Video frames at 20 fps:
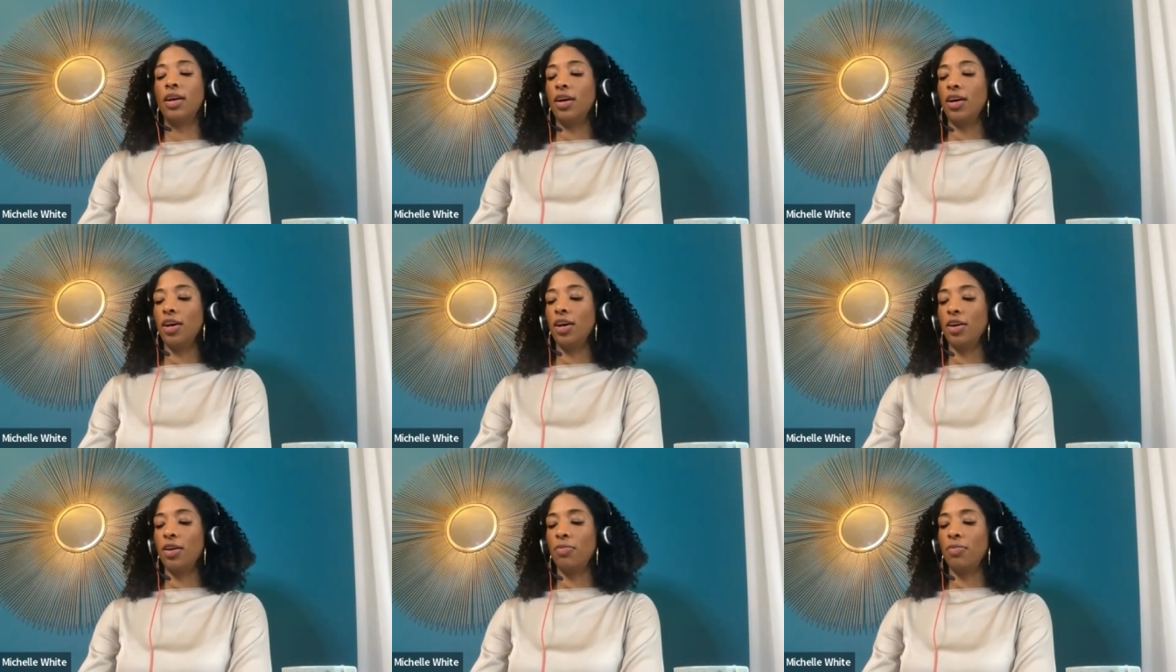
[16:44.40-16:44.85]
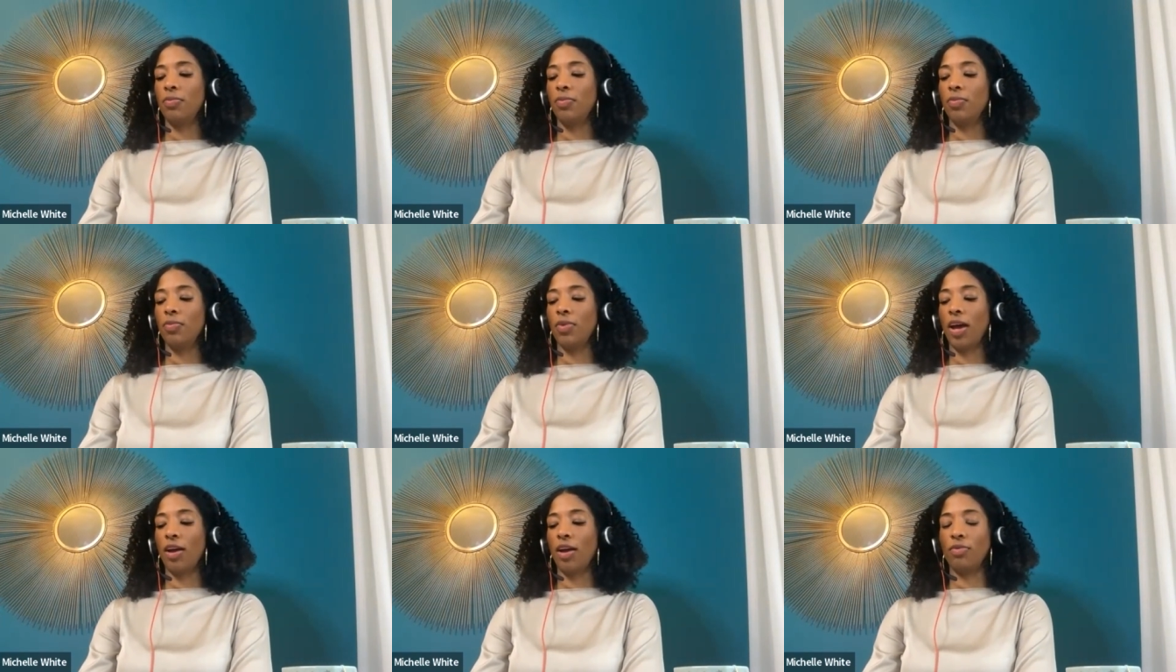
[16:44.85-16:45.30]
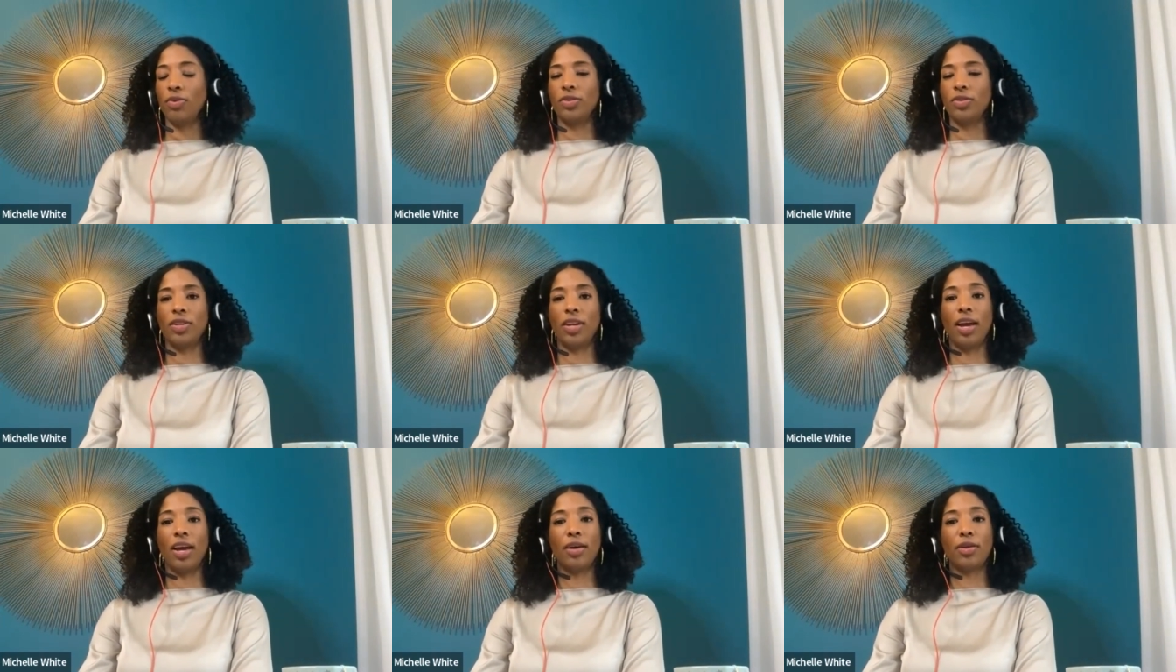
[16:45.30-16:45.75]
Um, I
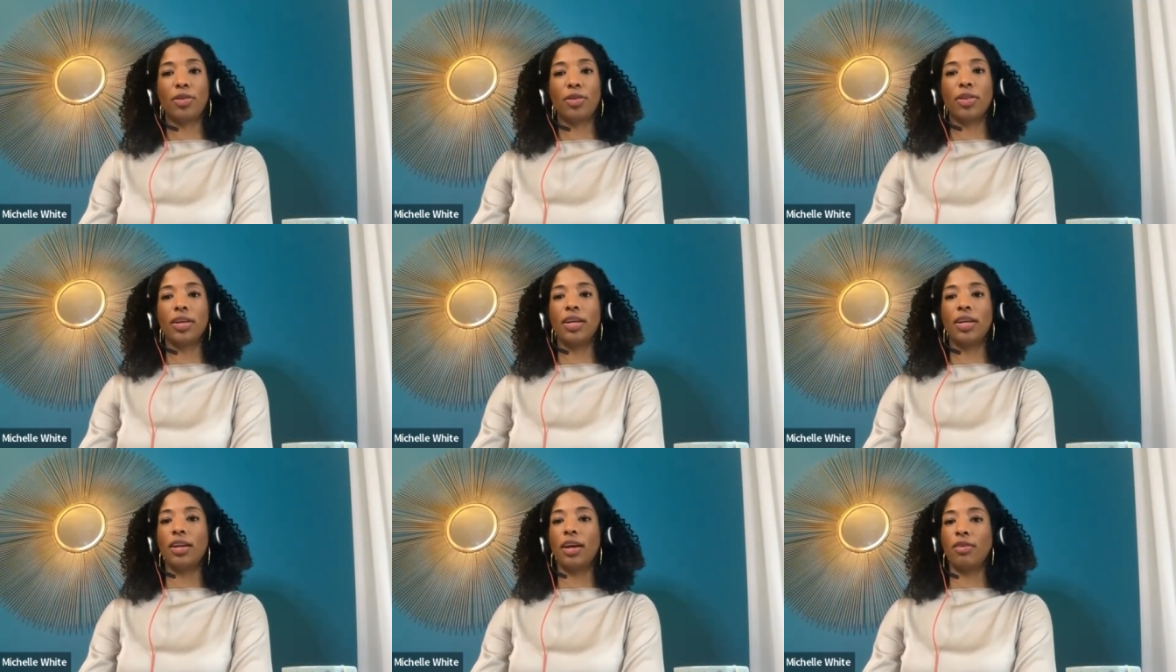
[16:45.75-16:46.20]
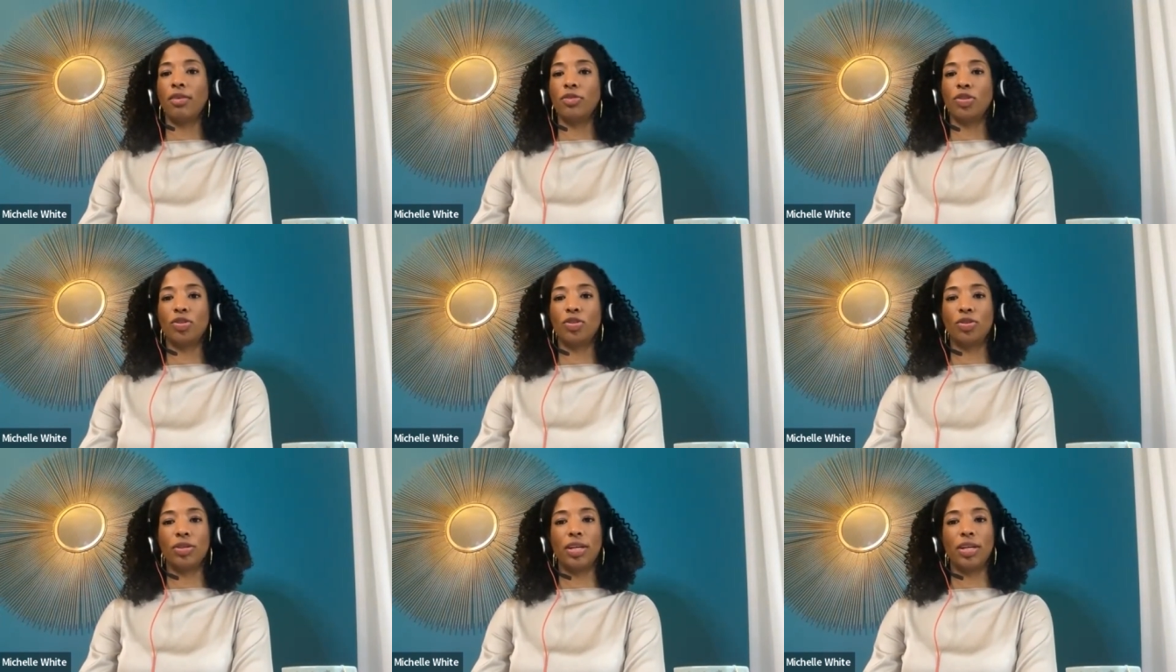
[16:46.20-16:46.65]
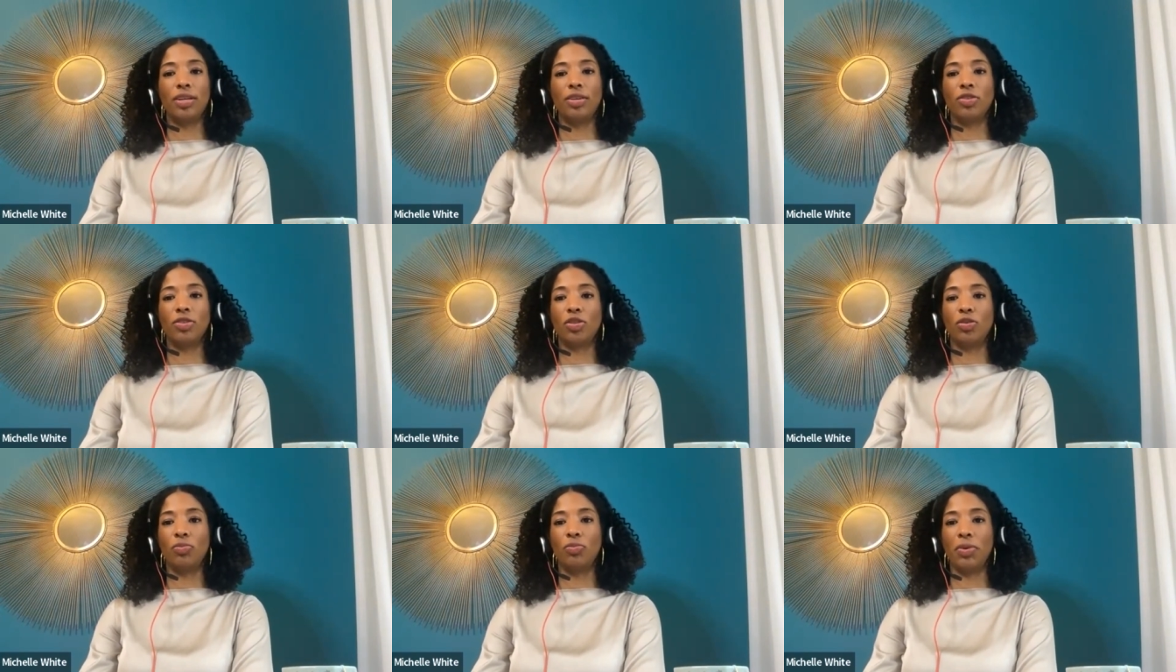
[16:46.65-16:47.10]
was an athlete. I was
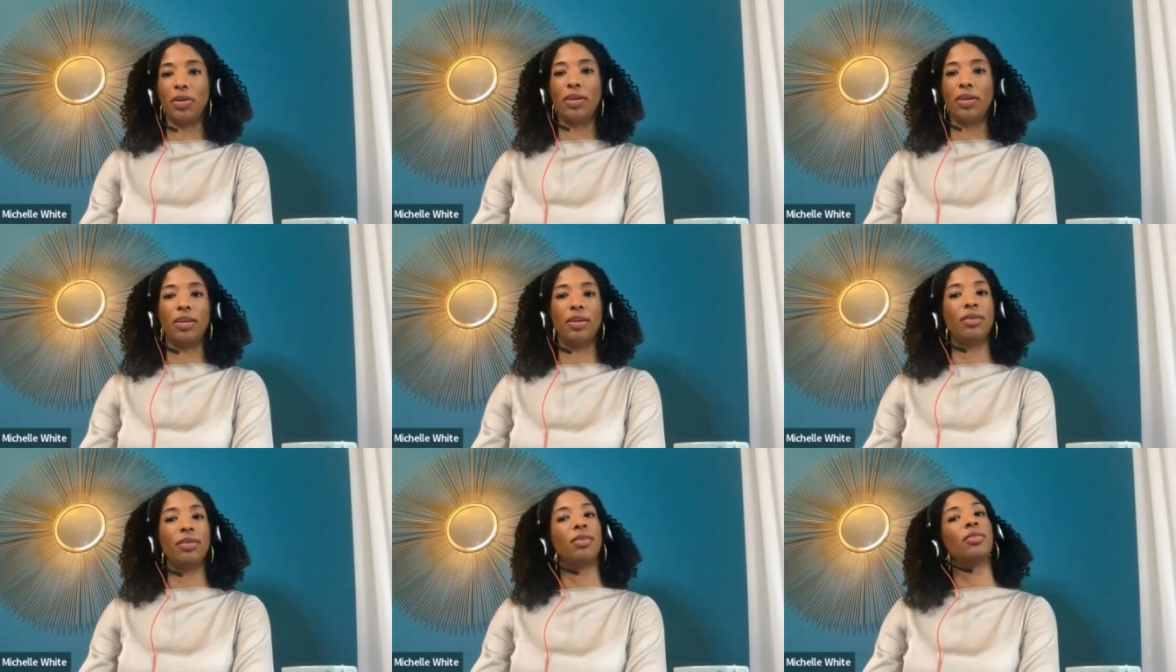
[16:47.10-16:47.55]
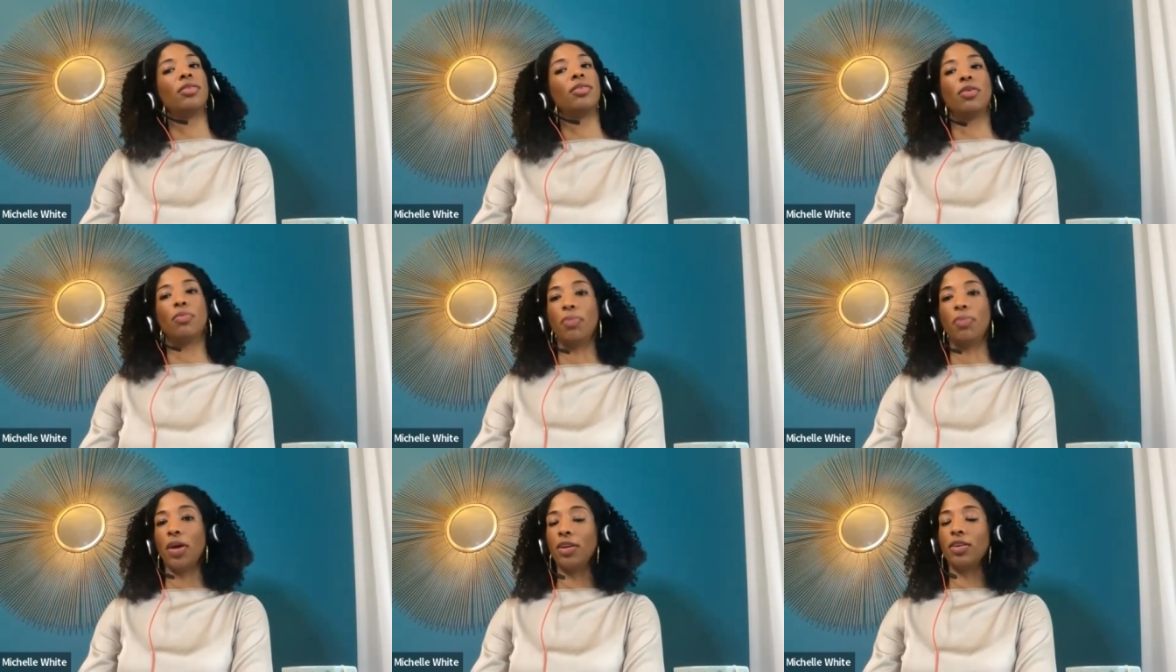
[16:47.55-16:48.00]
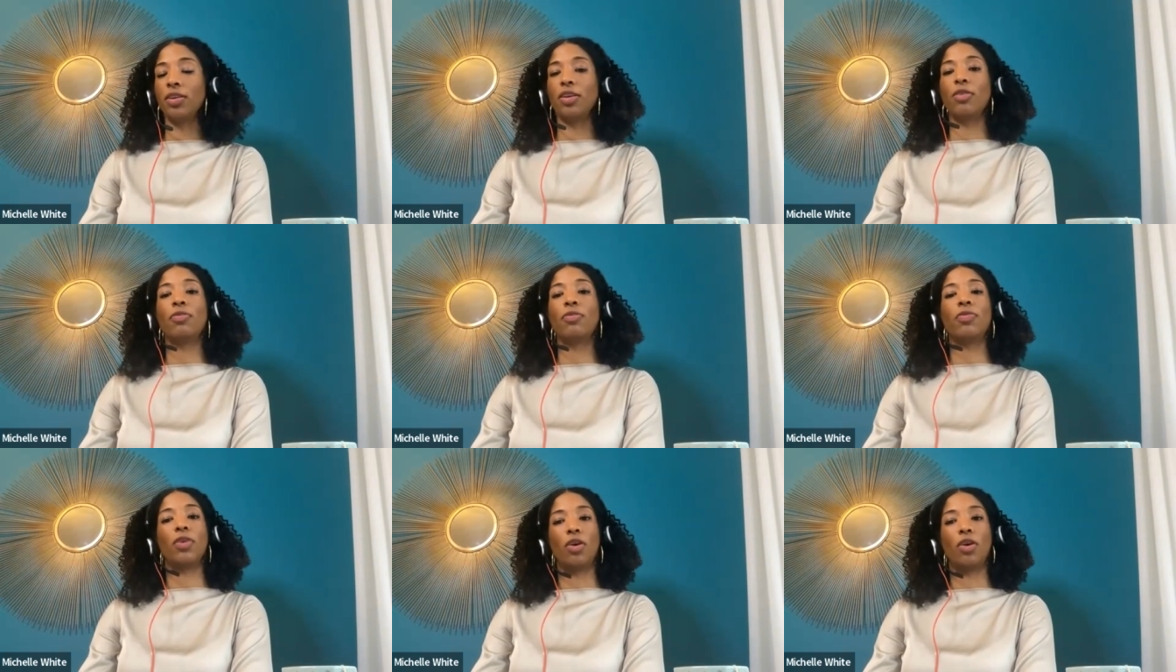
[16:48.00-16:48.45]
training to be
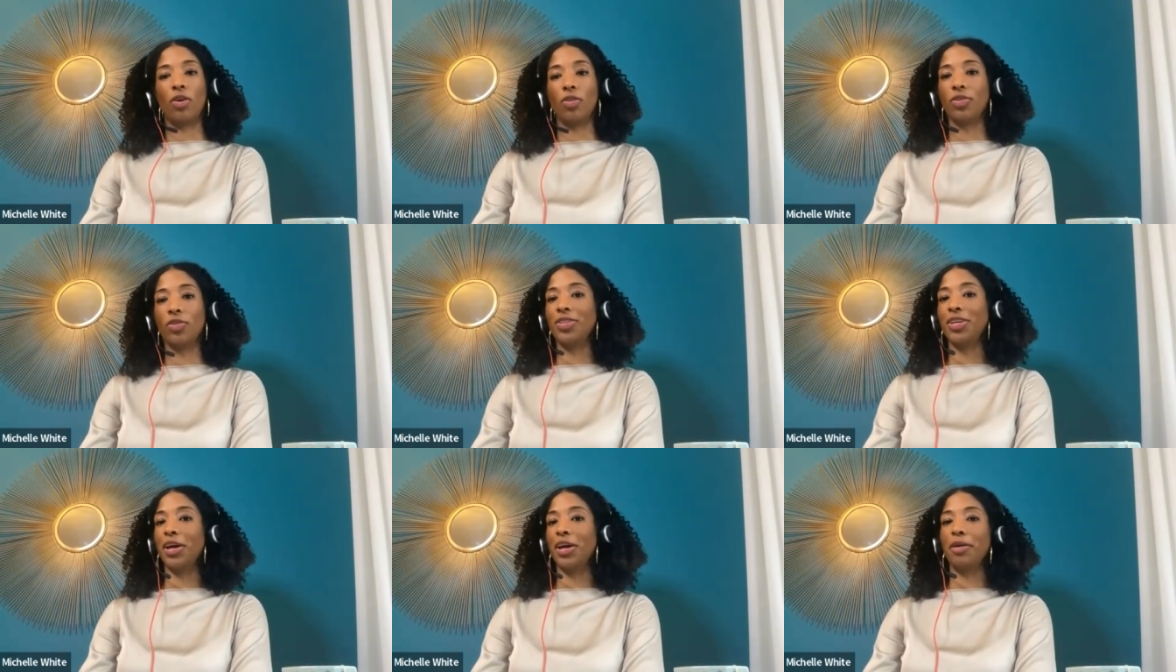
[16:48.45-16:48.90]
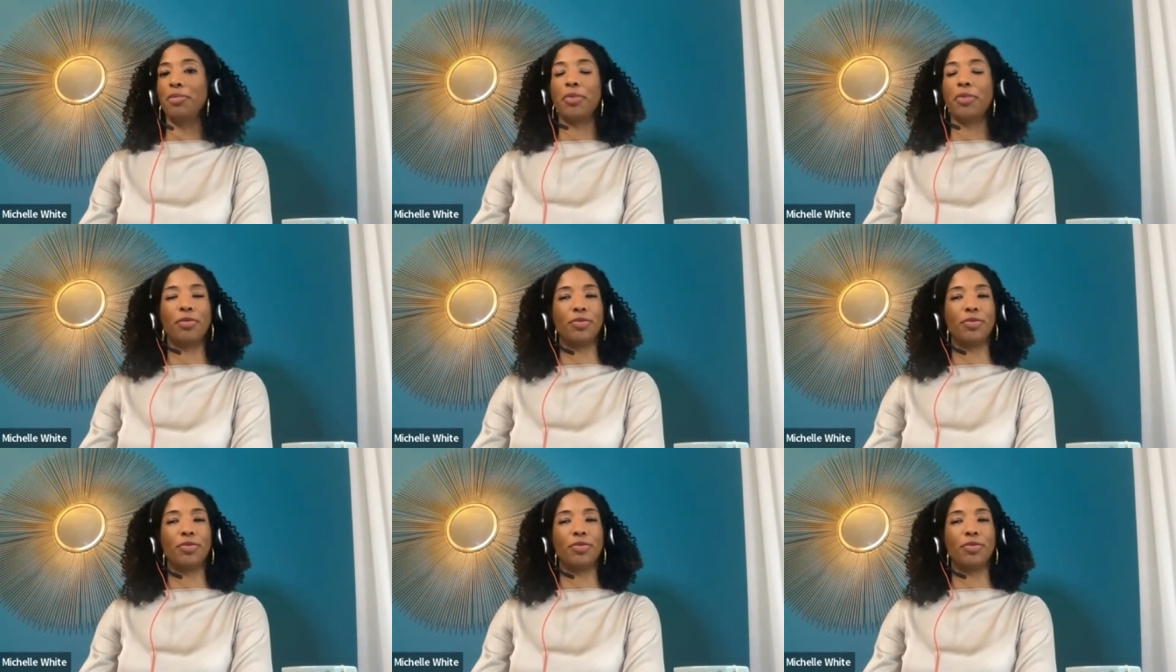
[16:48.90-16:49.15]
competitive all the time.